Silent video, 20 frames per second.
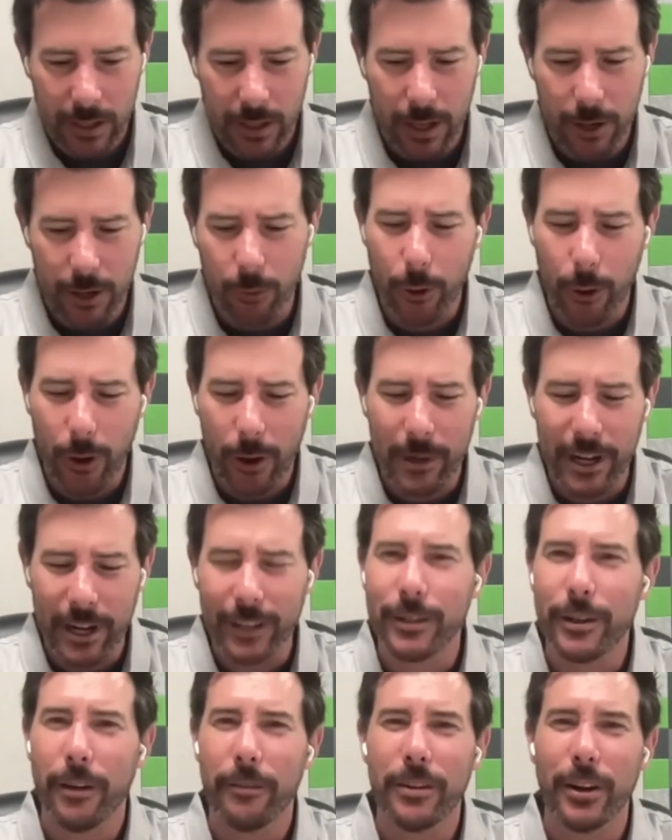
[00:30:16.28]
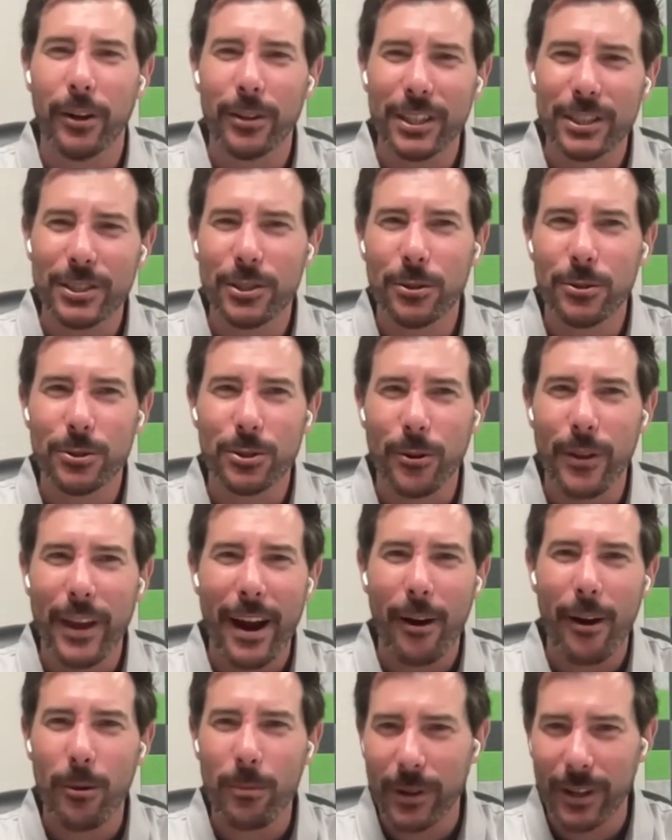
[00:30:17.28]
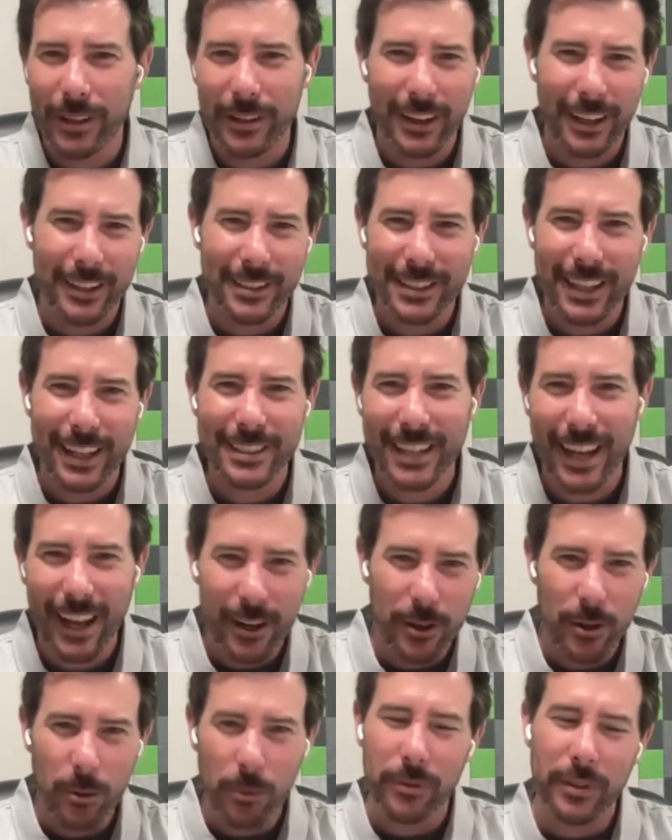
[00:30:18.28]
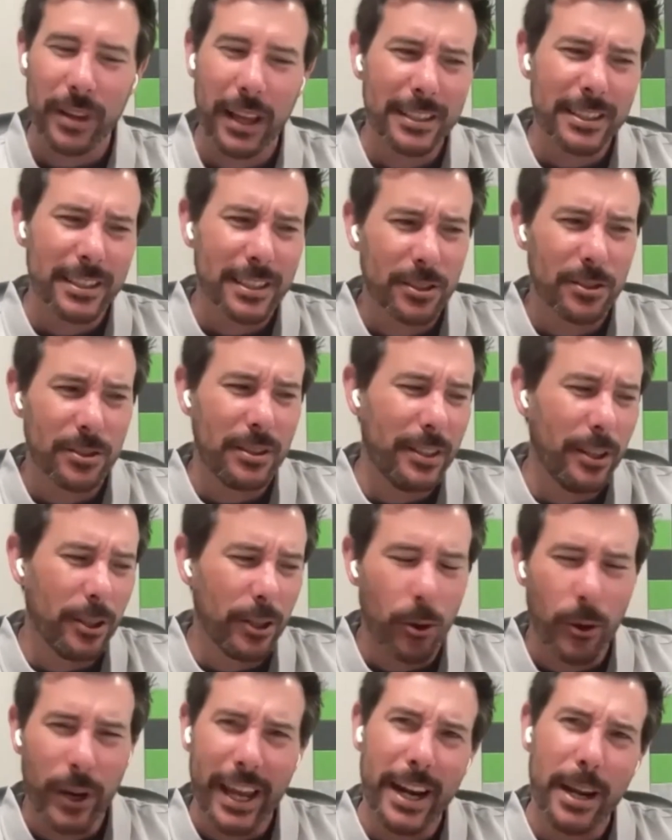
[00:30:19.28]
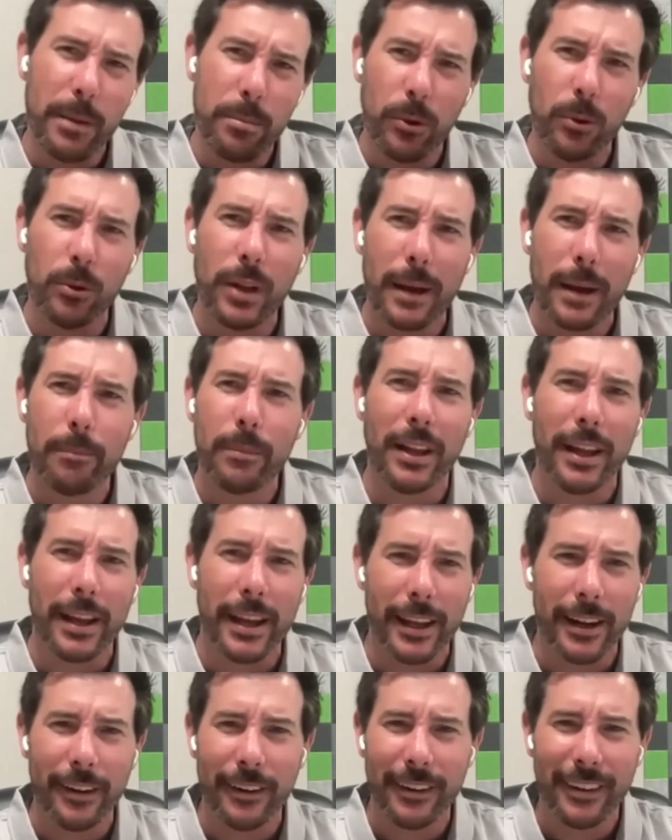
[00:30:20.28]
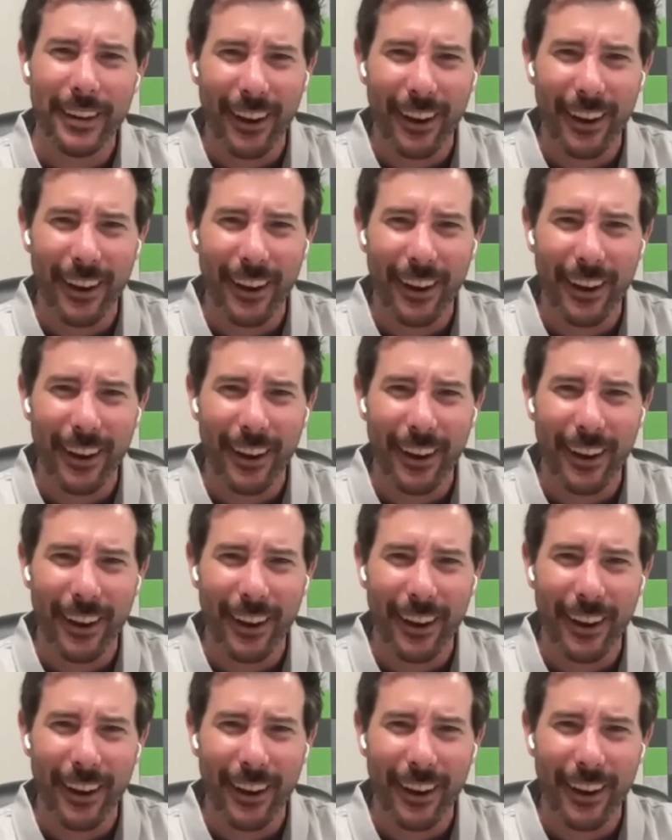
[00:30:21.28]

I don't well, know how many of your listeners are there, but that's that's kind of the that's this little kiddie pool I play in.